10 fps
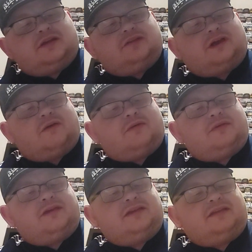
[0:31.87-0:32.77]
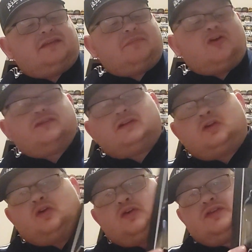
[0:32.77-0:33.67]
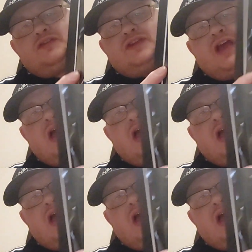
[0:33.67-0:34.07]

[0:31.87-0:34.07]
So these are the Maldi Lux